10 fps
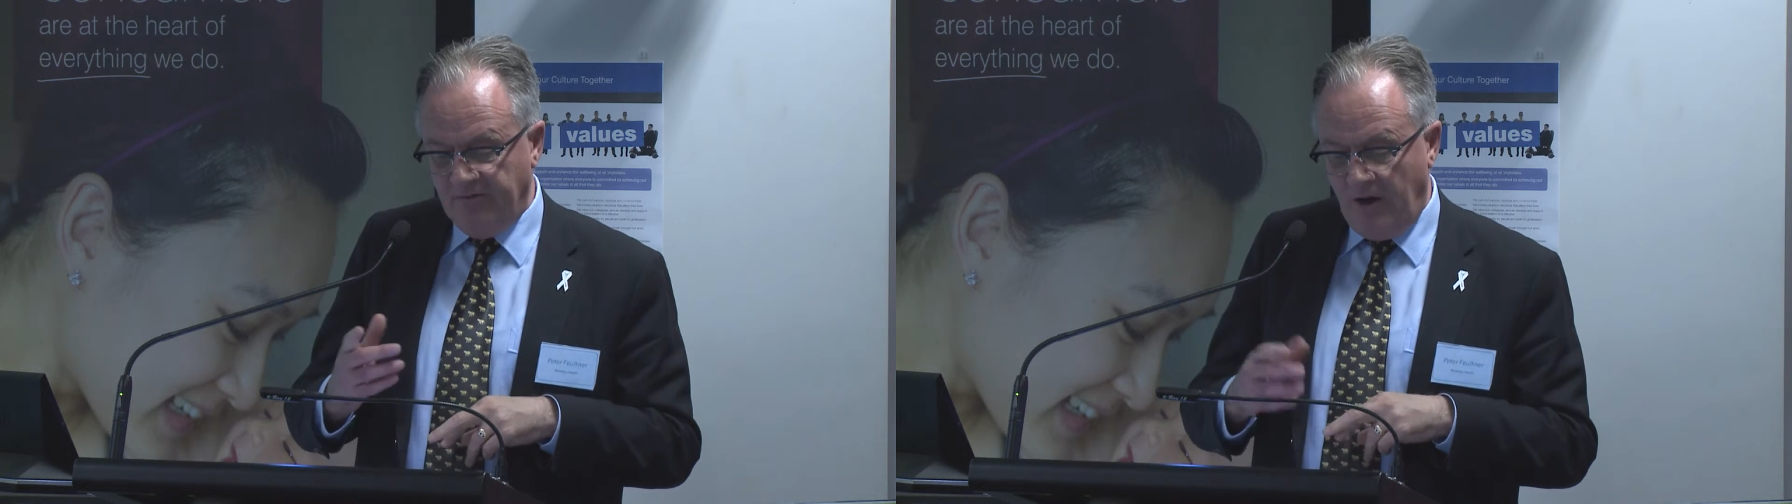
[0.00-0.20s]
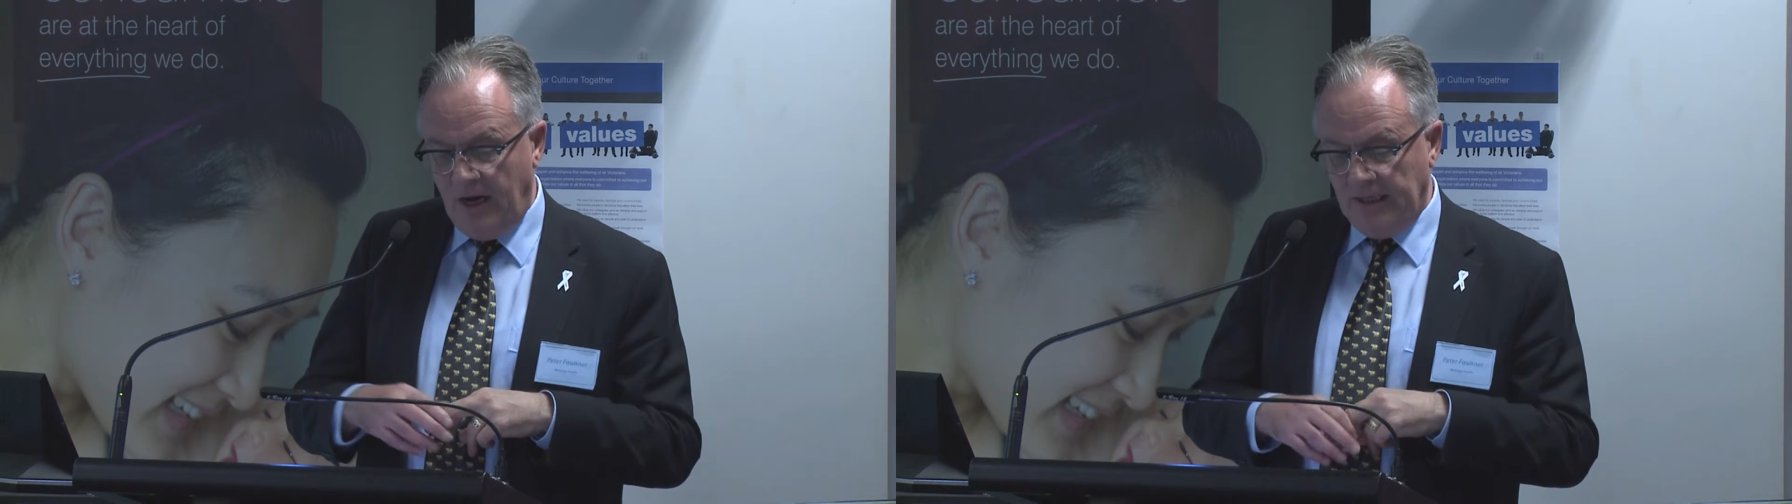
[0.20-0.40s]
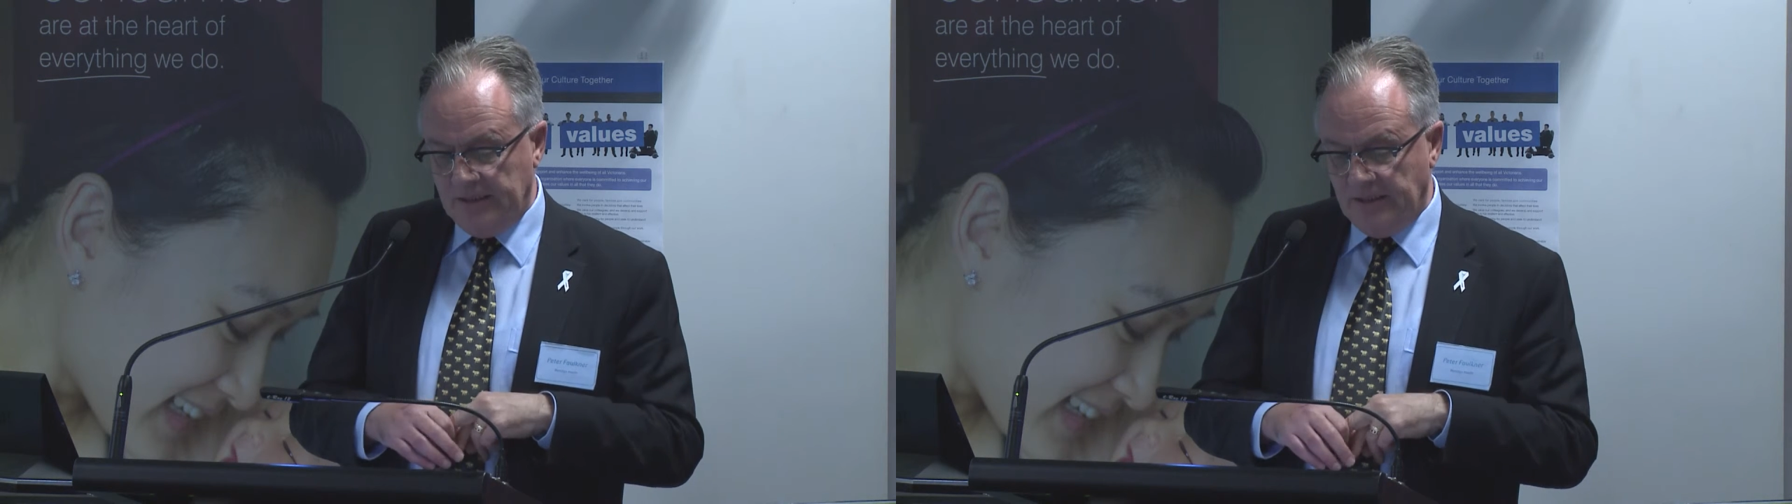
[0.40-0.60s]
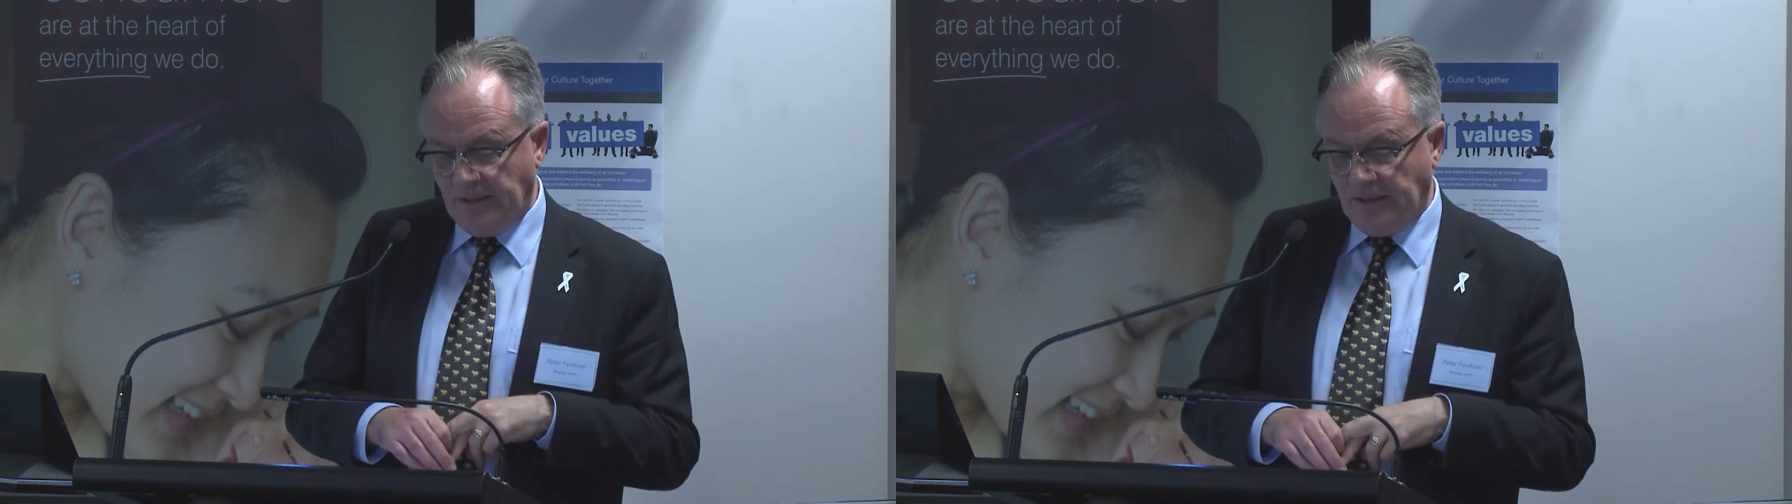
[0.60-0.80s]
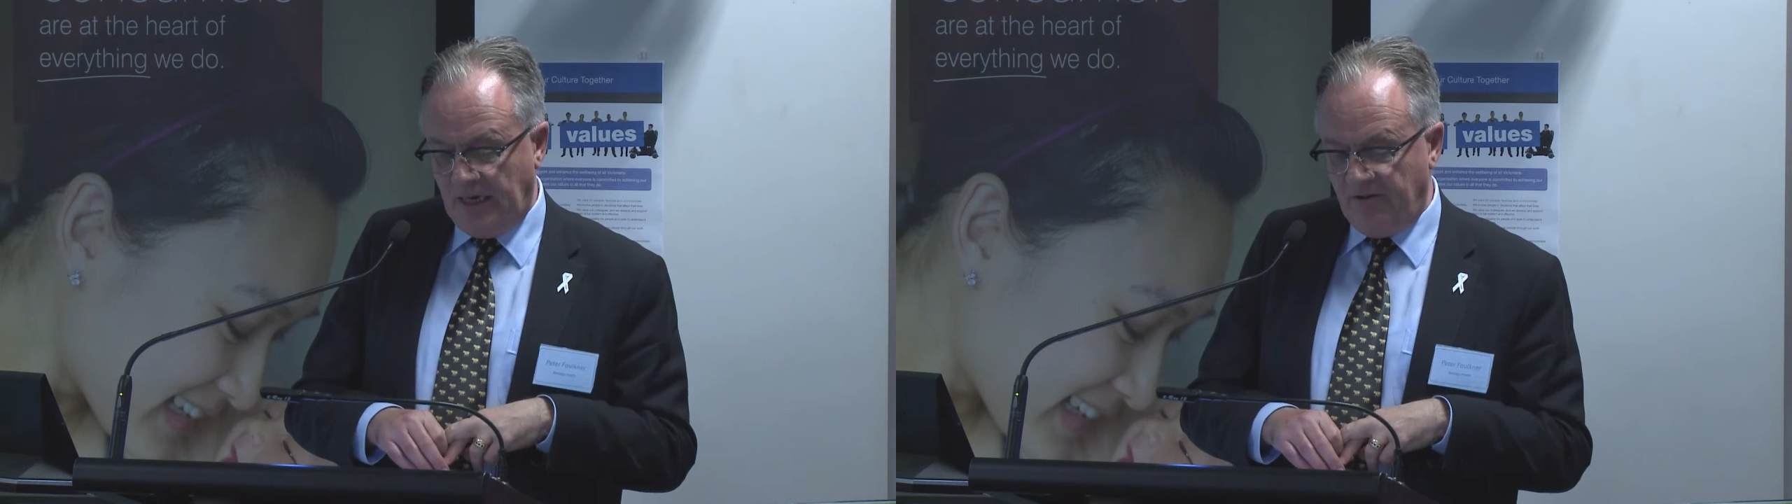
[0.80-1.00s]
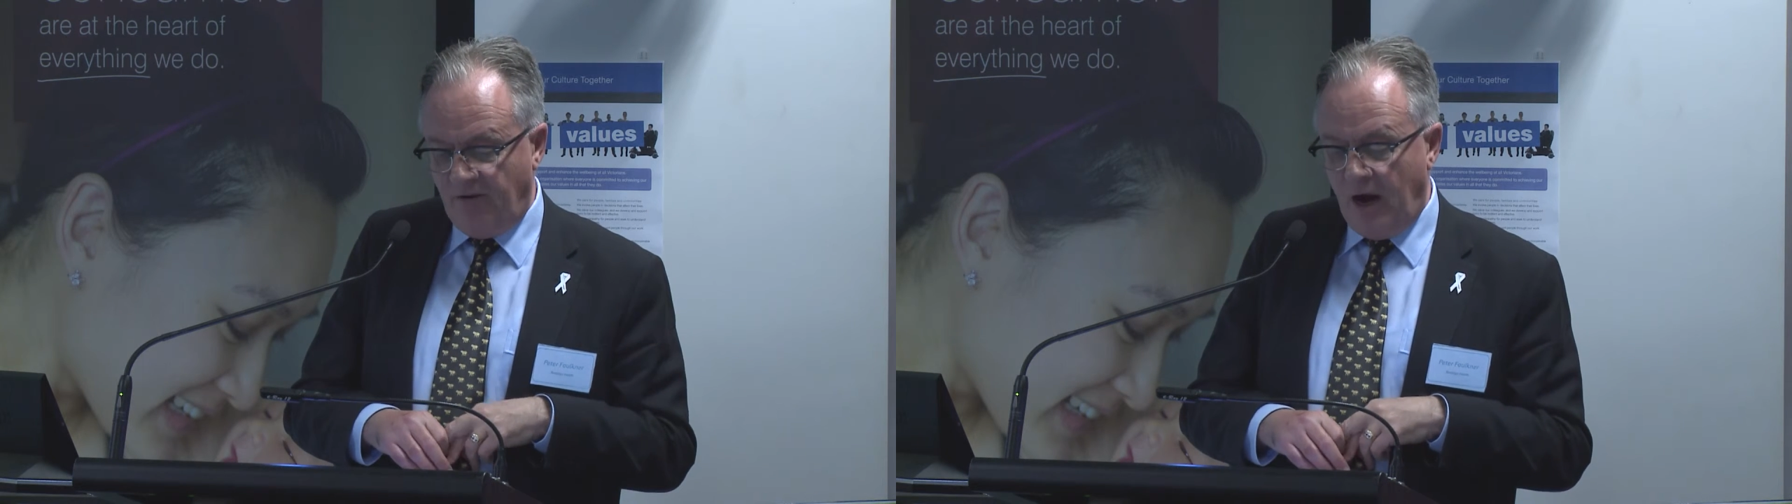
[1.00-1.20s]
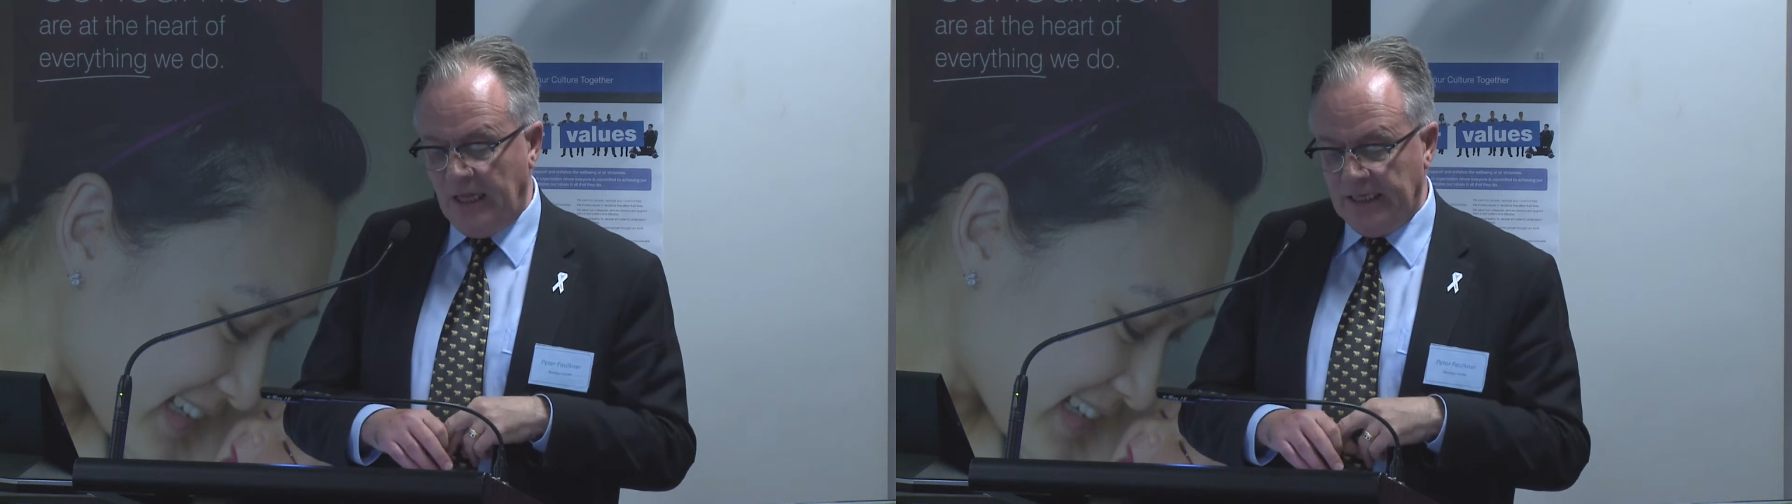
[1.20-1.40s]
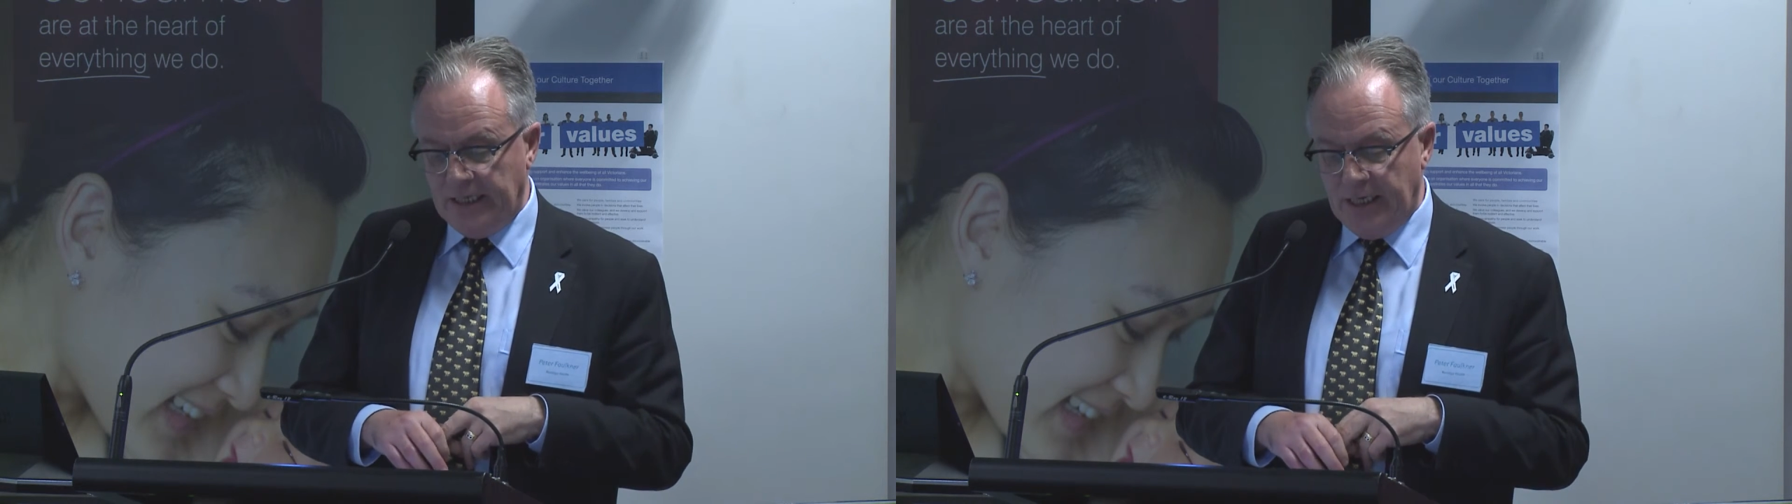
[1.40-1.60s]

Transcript: violence filing